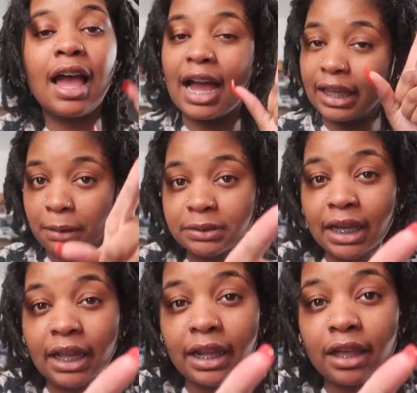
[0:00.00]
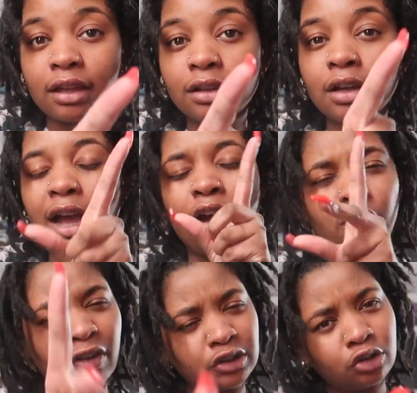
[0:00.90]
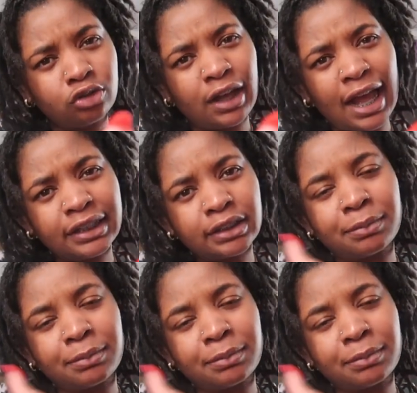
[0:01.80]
I keep saying it. I don't know if I told you guys,